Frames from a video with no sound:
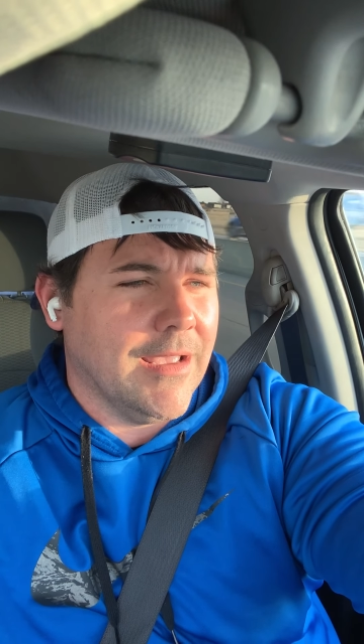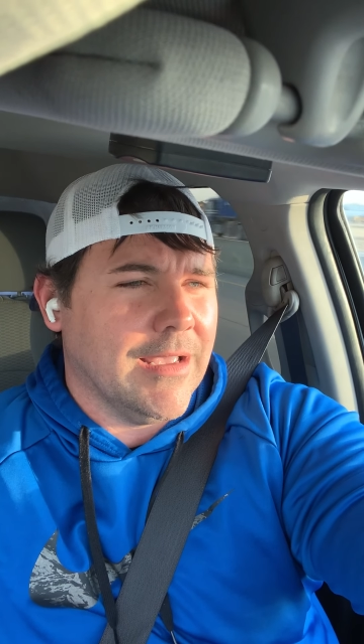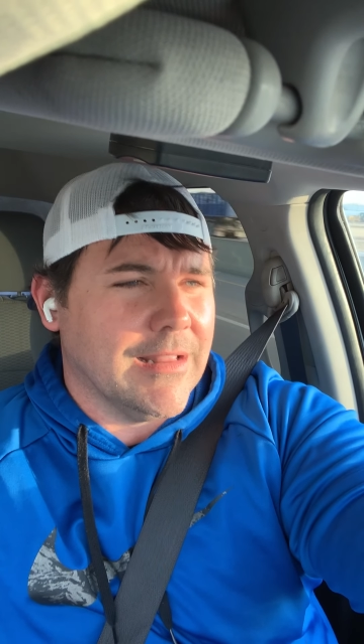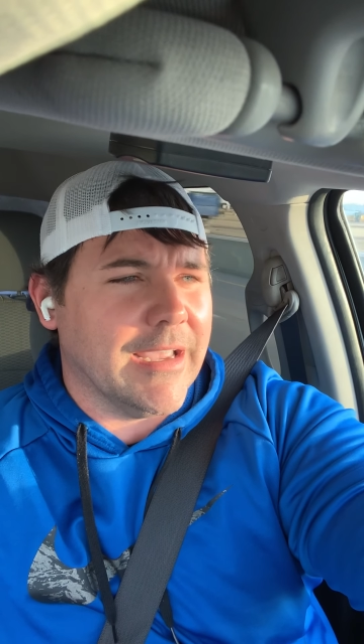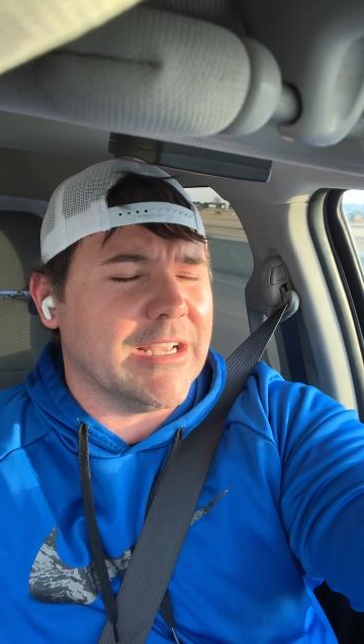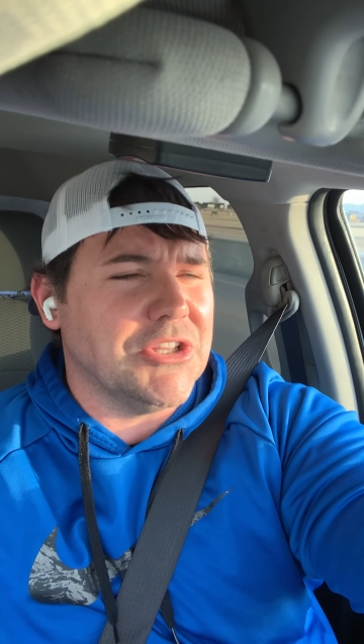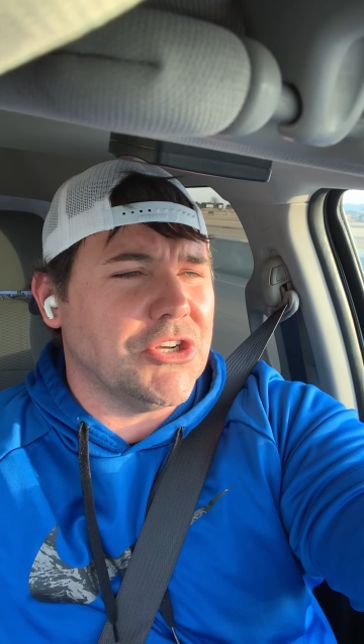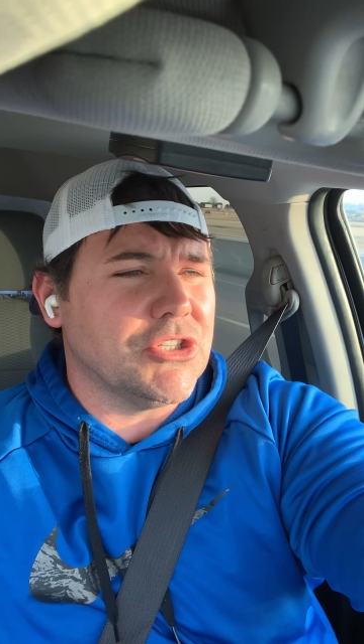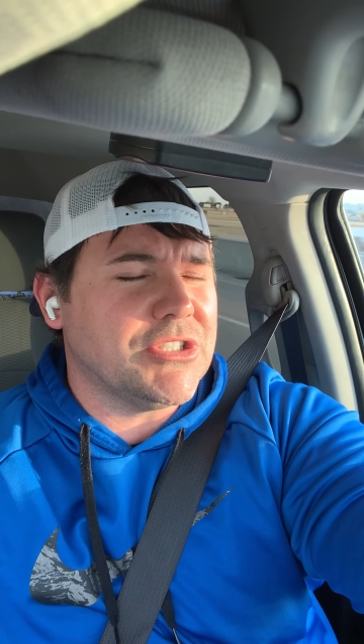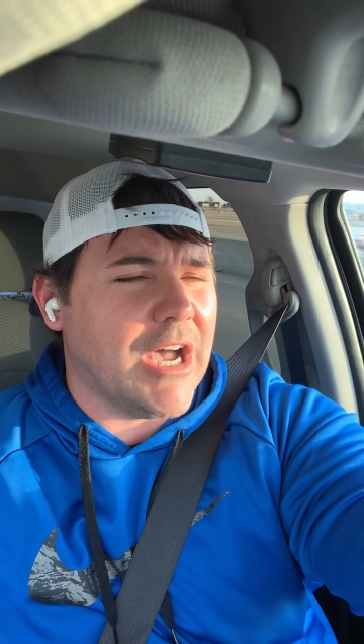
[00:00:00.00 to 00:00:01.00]
Like a
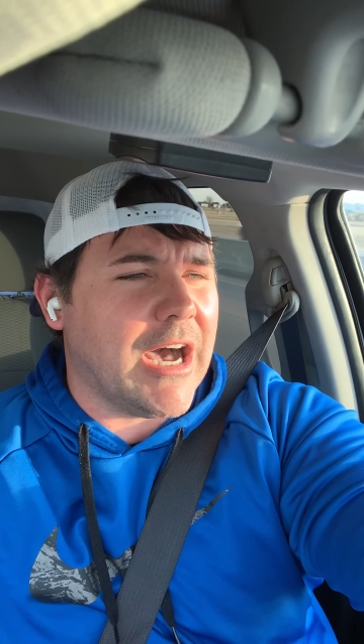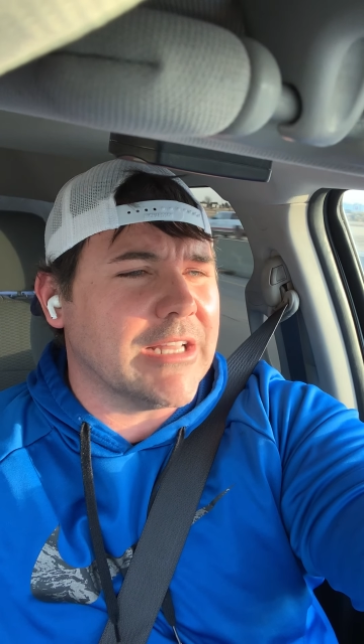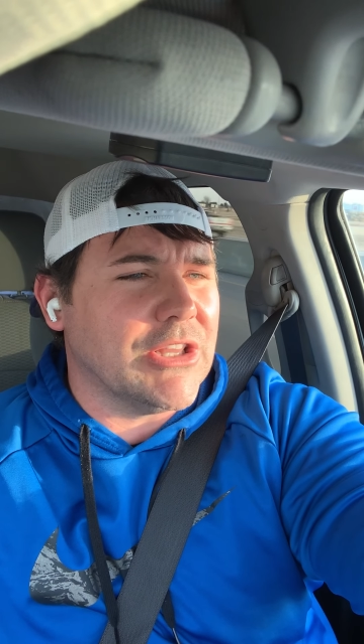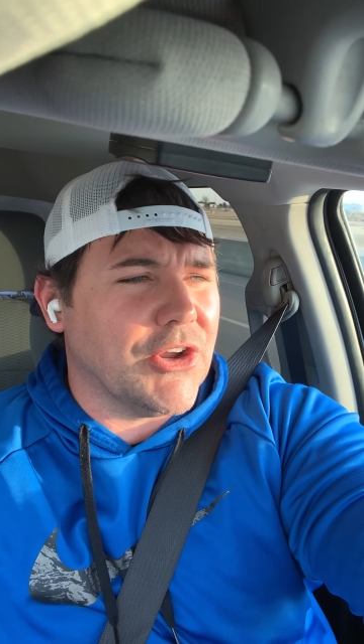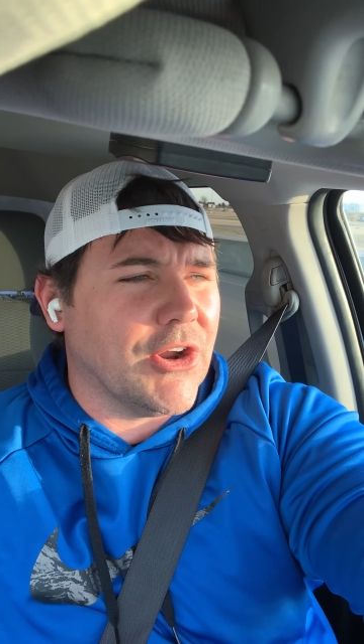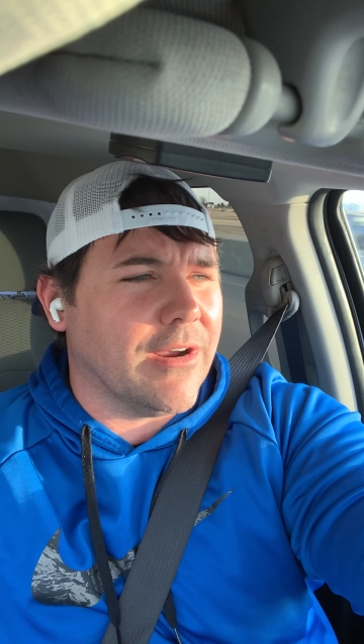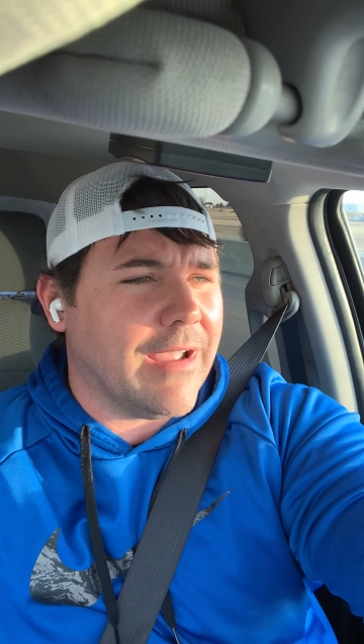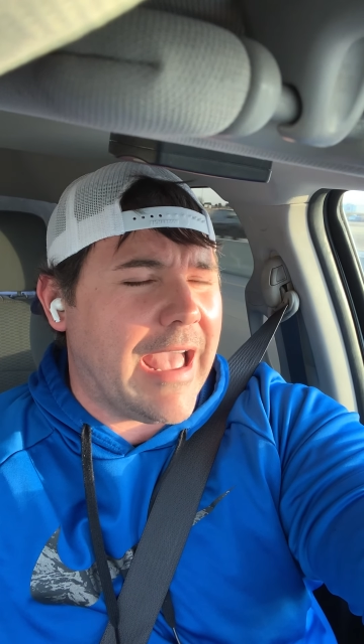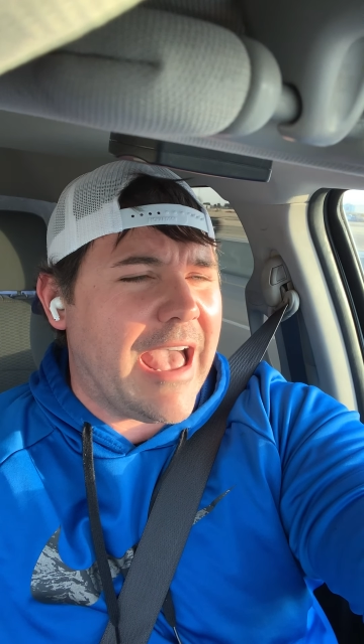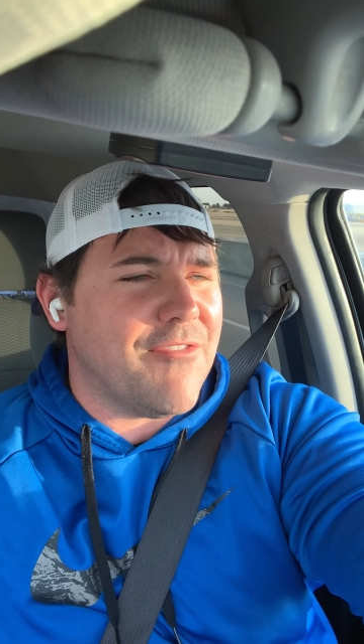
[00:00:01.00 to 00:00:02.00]
little toddler
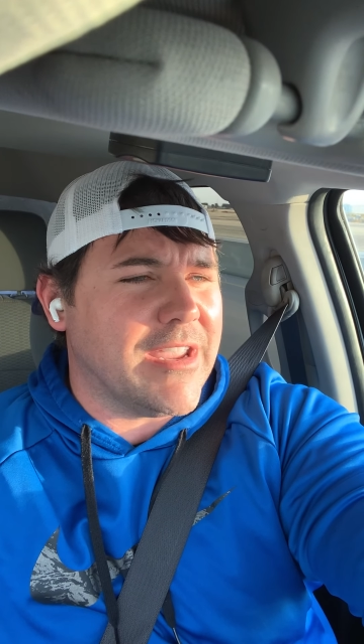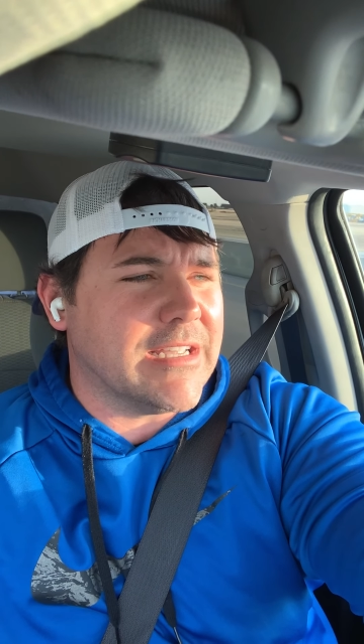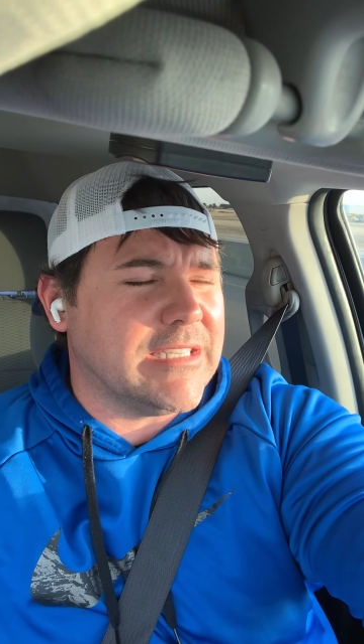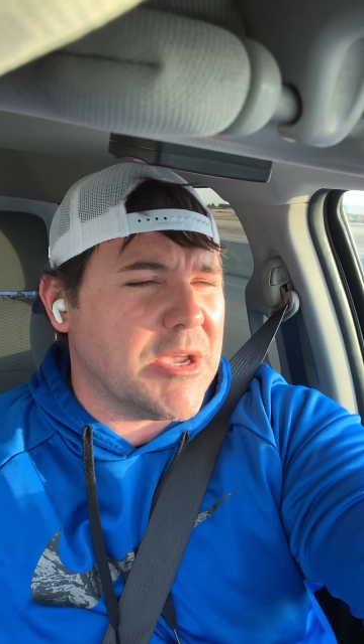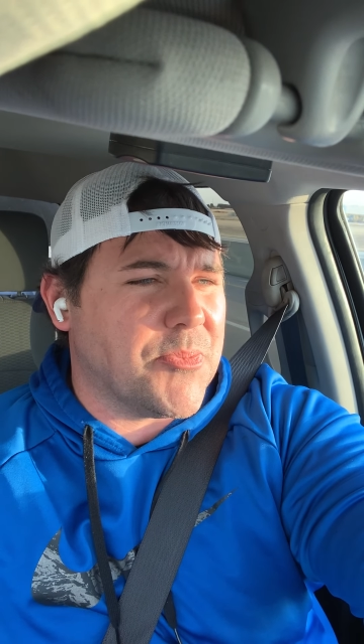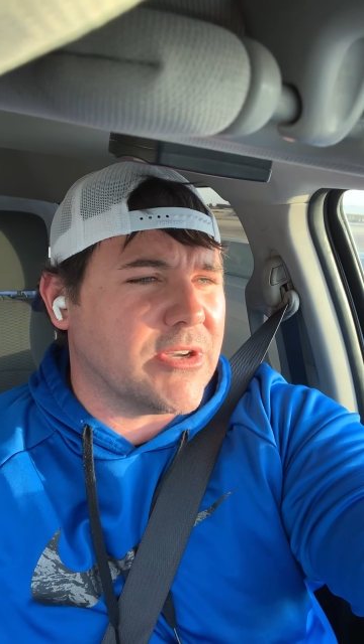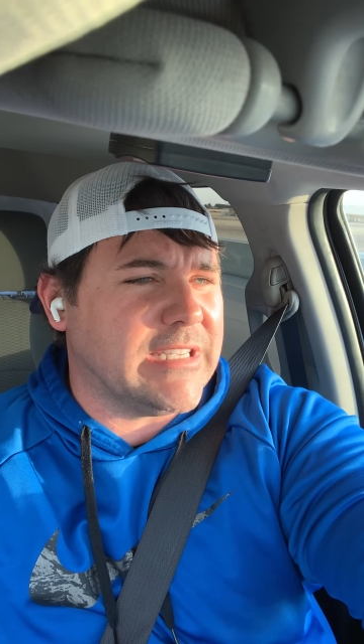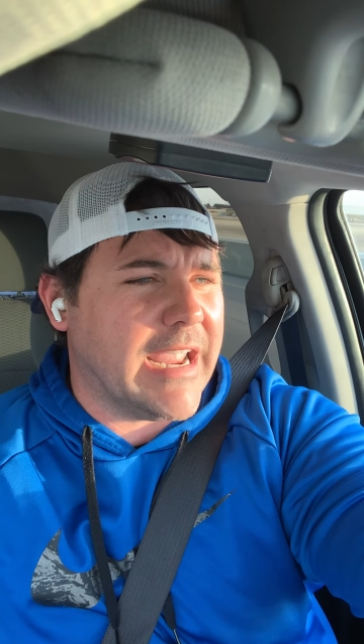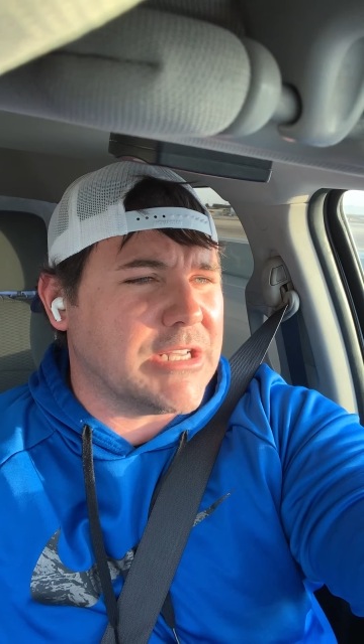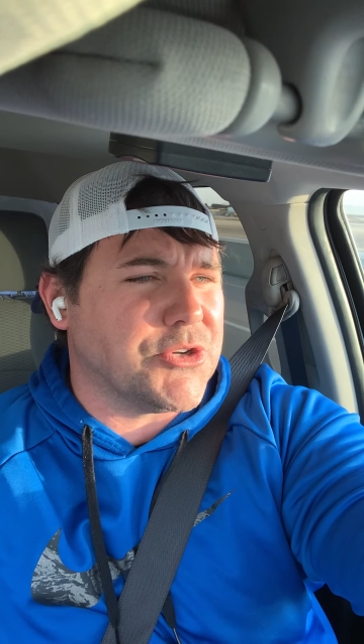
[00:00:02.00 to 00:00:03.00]
having a temper
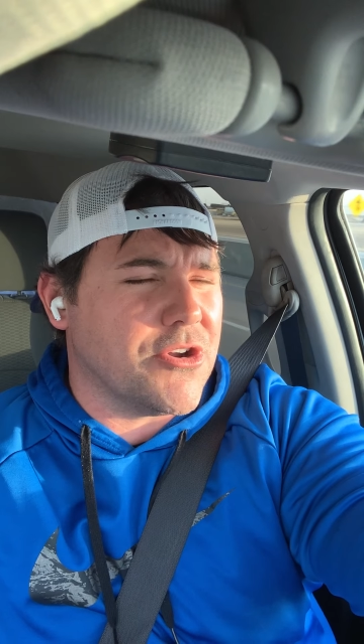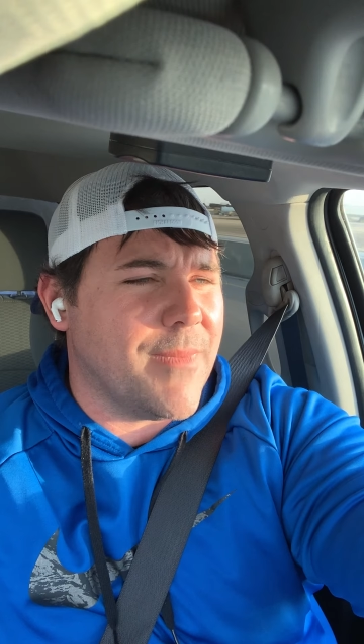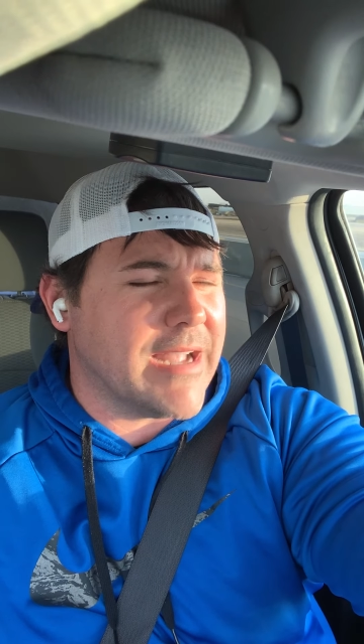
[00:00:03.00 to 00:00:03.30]
tantrum,